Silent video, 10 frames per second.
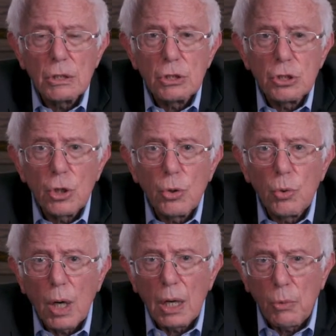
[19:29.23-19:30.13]

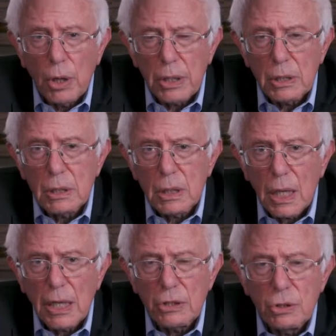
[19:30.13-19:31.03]
So I wanted
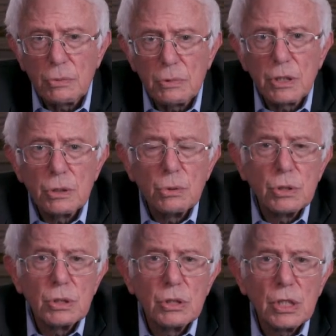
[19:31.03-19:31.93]
tonight
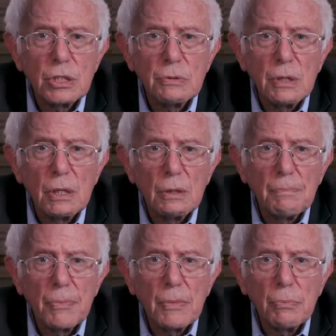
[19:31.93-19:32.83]
to just
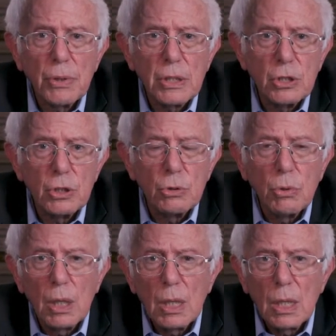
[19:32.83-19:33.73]
bring to
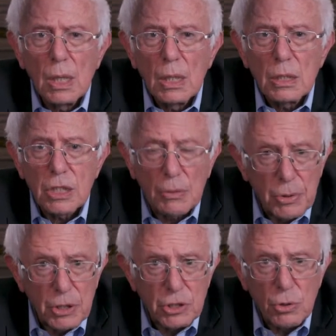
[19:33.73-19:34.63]
you some
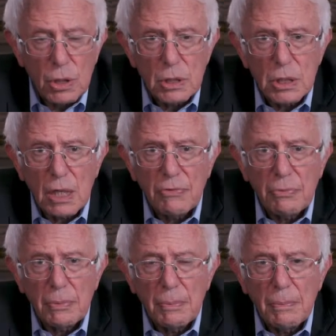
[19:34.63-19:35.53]
of the songs that have
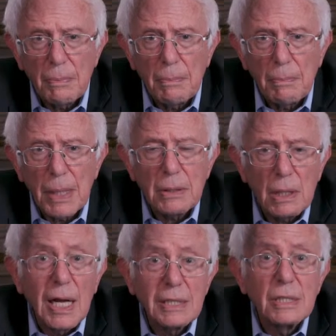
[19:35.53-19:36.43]
meant a
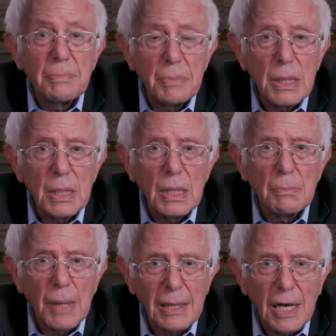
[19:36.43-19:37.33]
lot to me
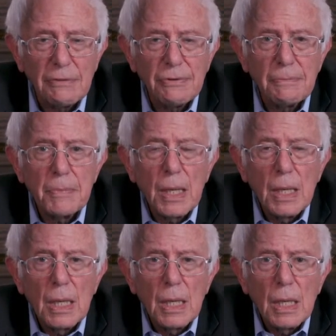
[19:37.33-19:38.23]
in my life,
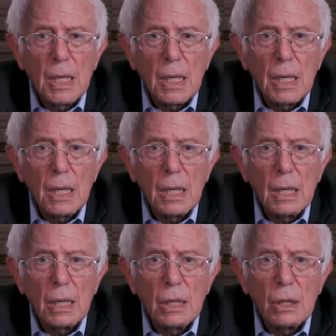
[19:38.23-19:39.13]

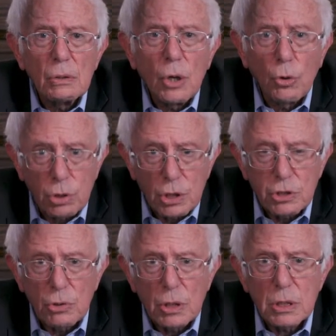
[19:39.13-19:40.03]
older
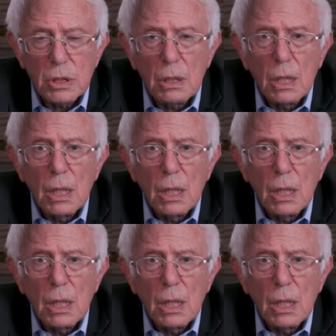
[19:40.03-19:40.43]
songs,